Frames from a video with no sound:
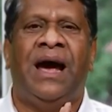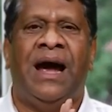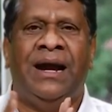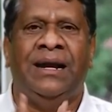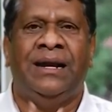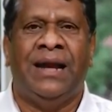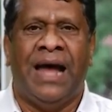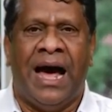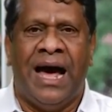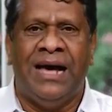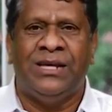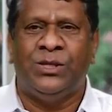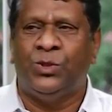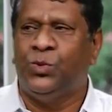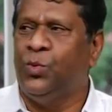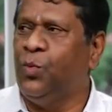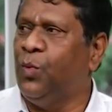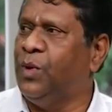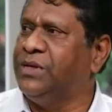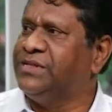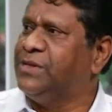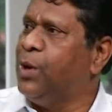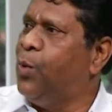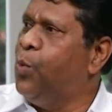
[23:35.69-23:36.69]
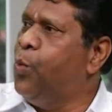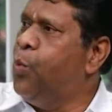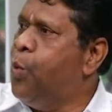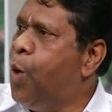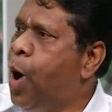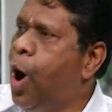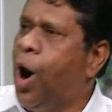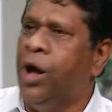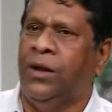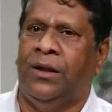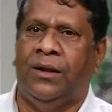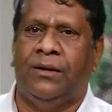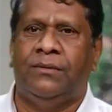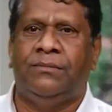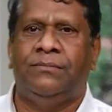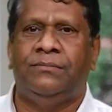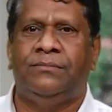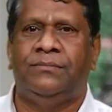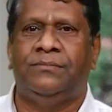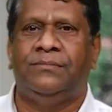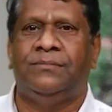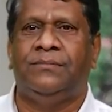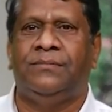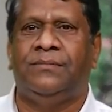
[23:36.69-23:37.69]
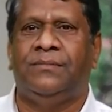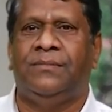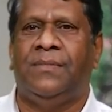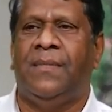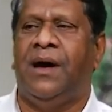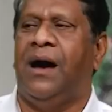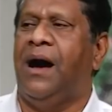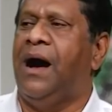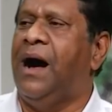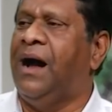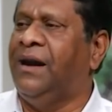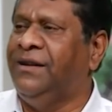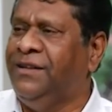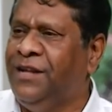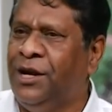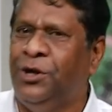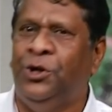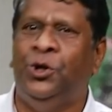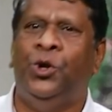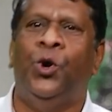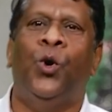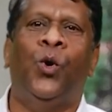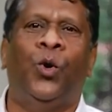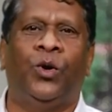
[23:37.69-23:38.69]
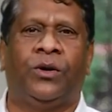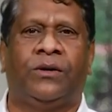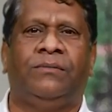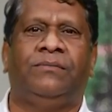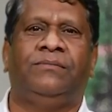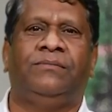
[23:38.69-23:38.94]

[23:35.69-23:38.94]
and us was a wall and the door.